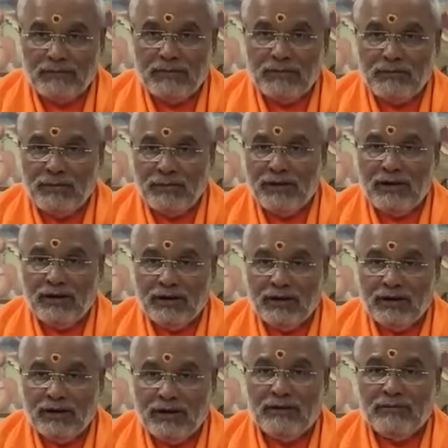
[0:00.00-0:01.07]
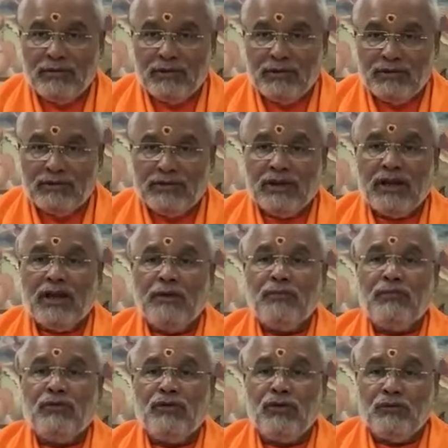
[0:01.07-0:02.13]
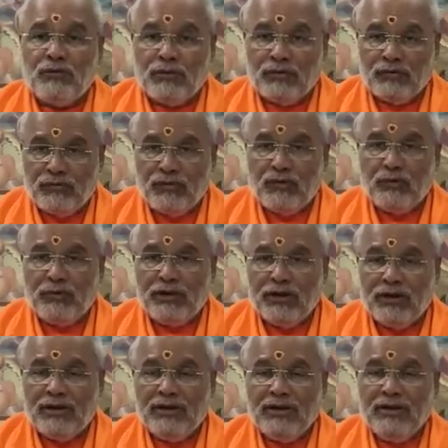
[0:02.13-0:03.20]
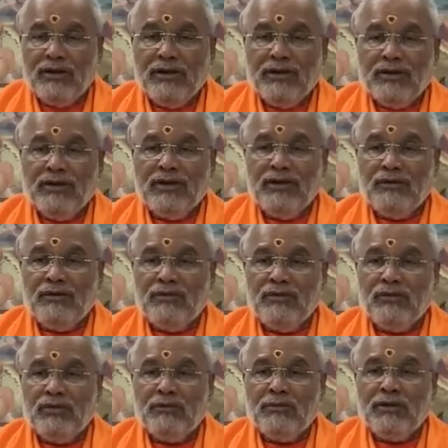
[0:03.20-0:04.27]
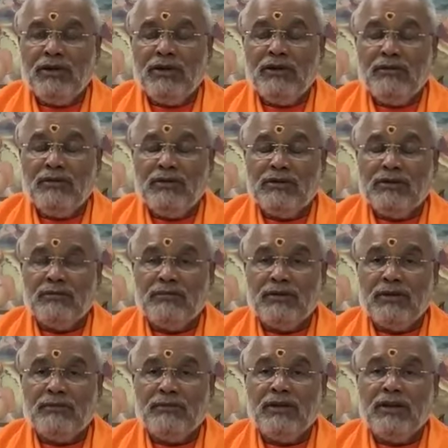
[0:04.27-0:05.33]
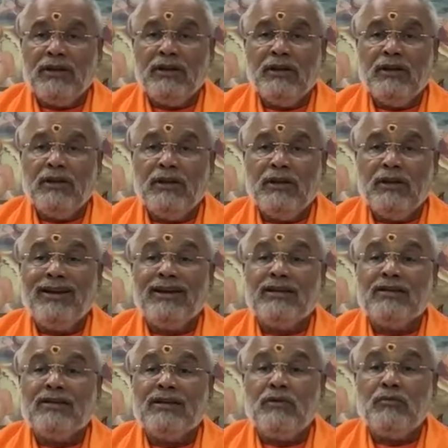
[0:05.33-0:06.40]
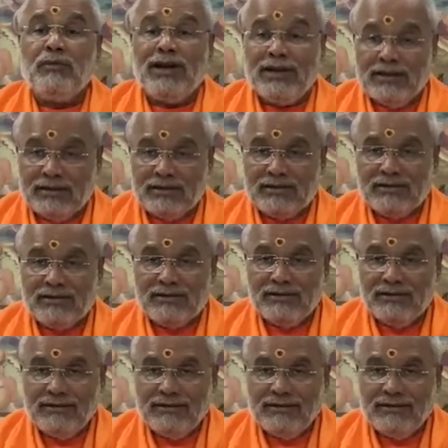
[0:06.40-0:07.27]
People are hurt because they kept on performing their duty by even sometimes going extra miles,